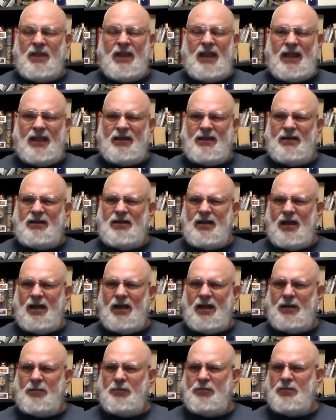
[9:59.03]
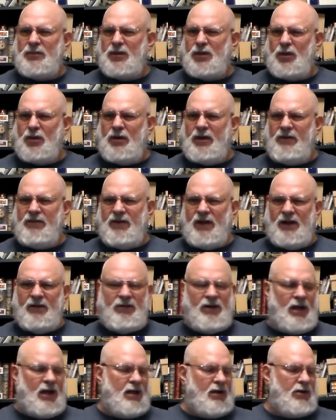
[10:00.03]
at the time,
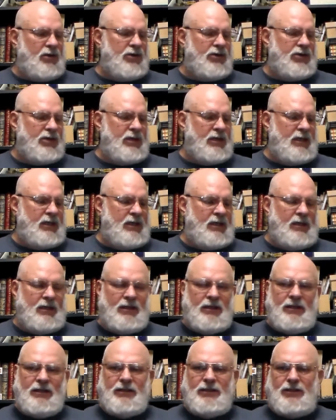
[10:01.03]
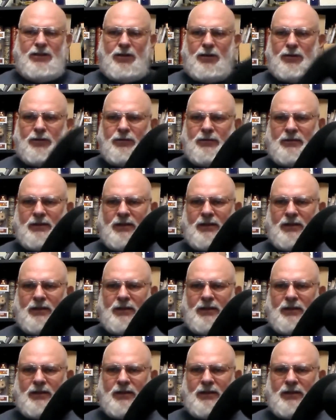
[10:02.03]
$35. So